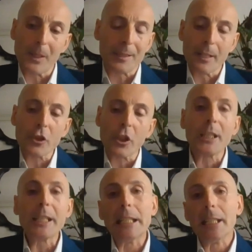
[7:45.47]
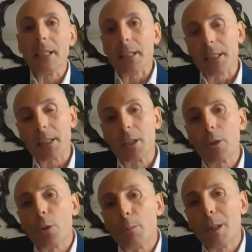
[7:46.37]
essentially a
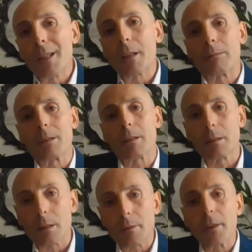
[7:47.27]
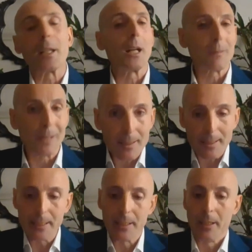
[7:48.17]
global reserve
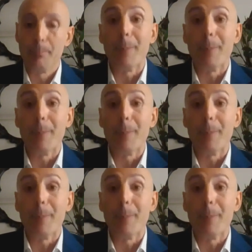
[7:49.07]
currency